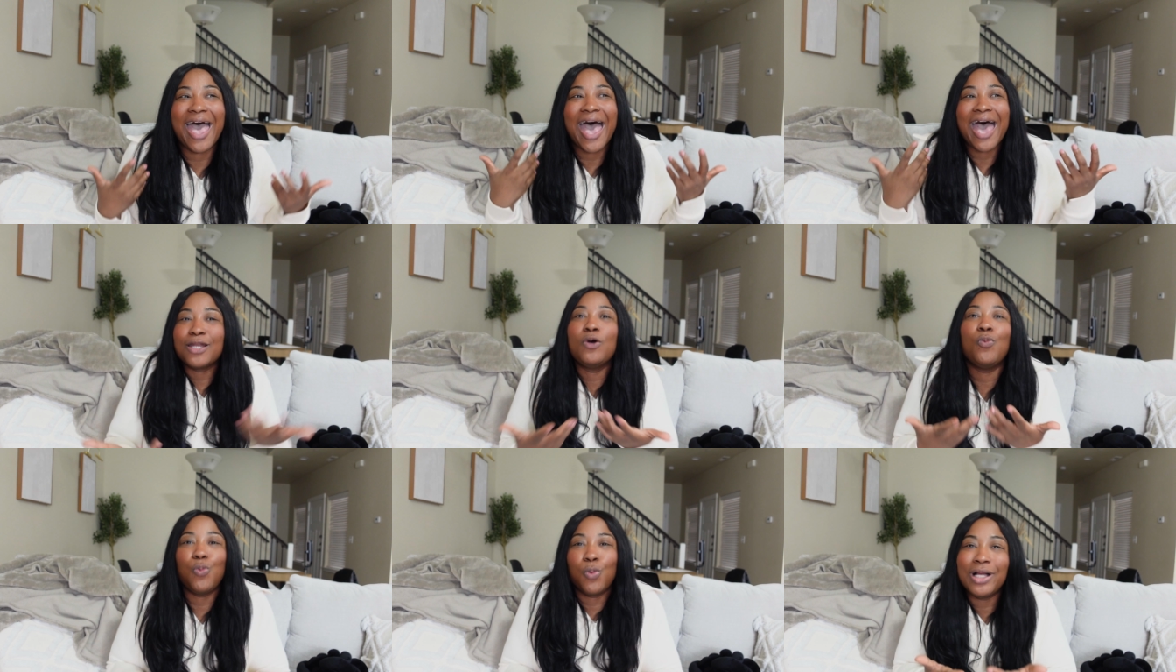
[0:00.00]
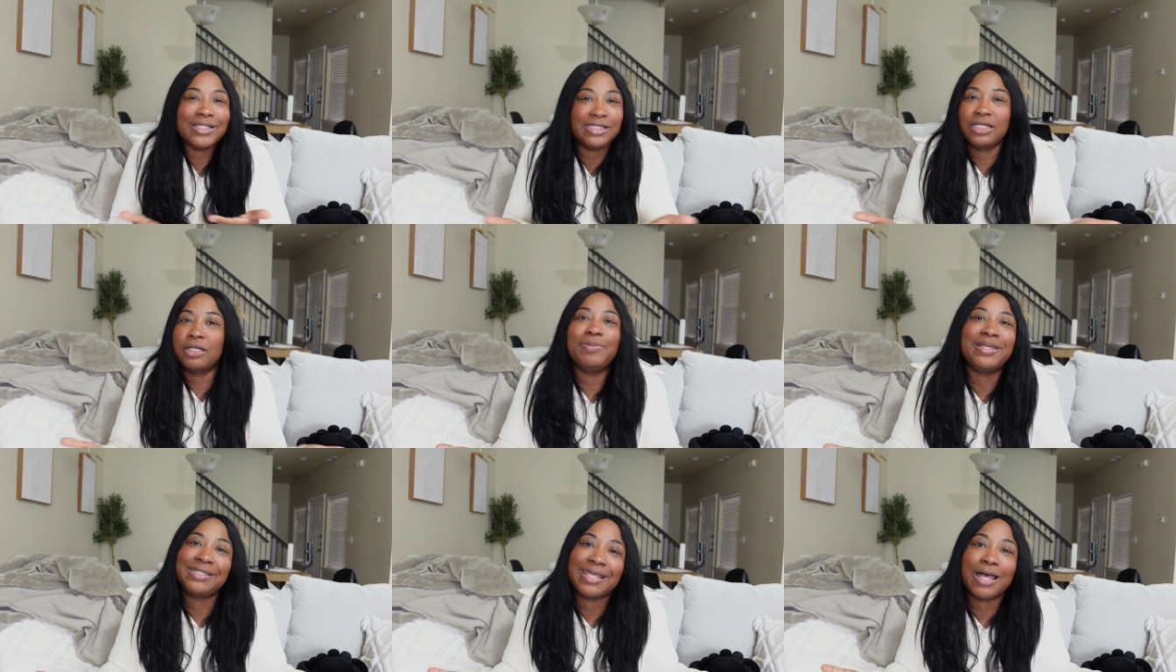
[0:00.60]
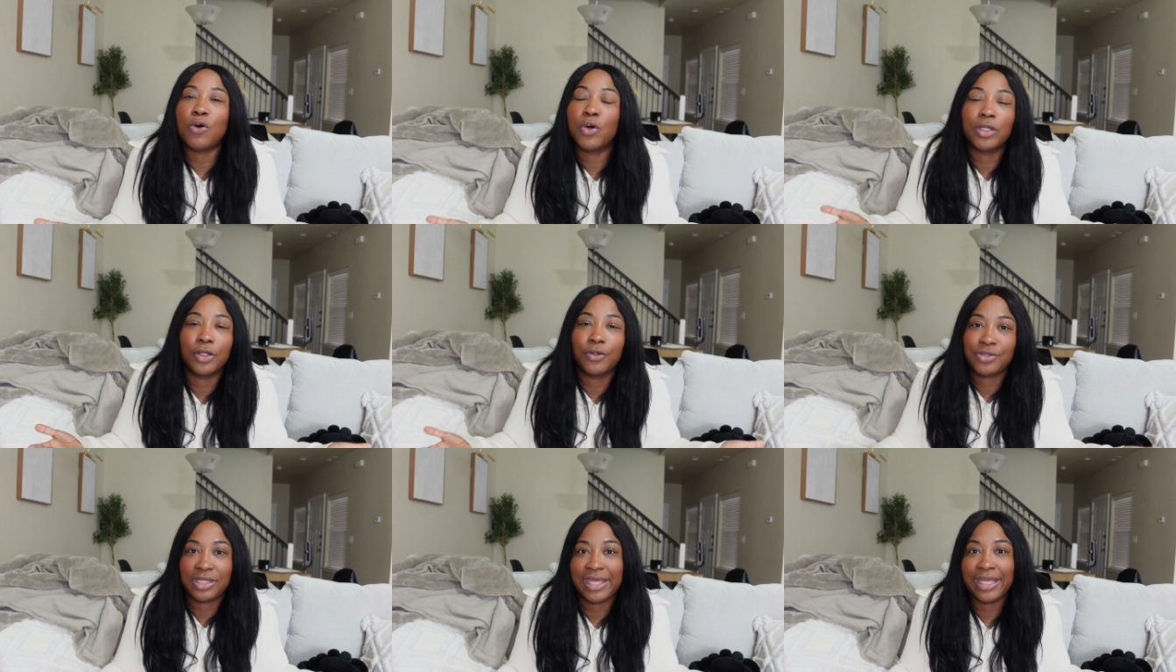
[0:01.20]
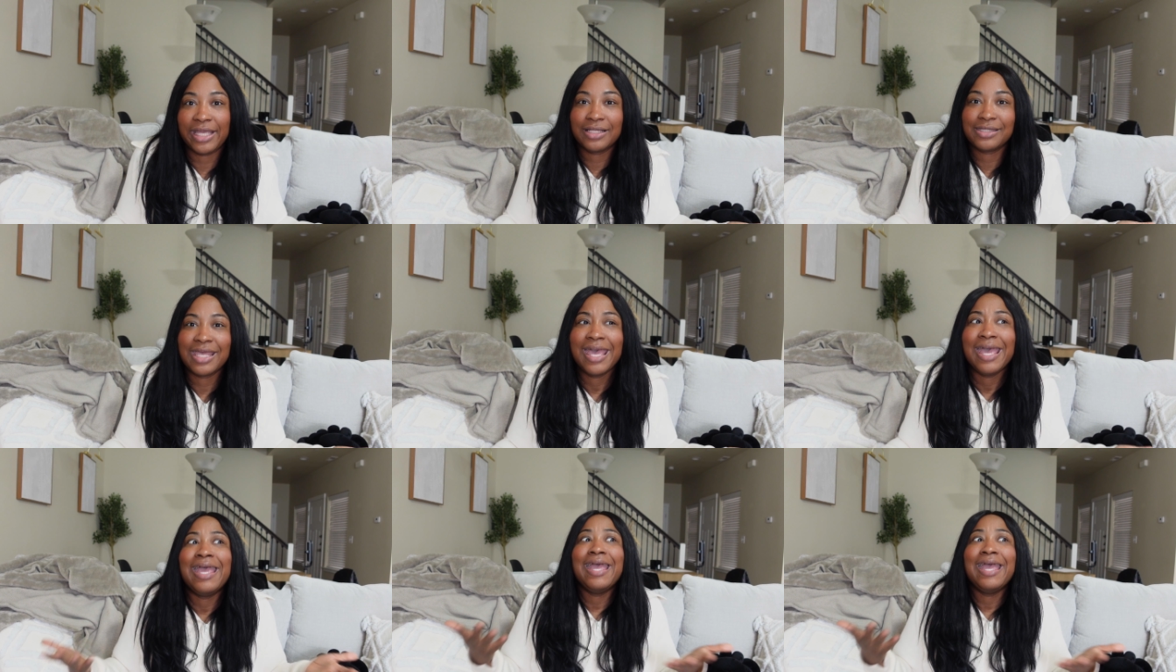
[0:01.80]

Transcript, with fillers: I don't want to miss out on those things.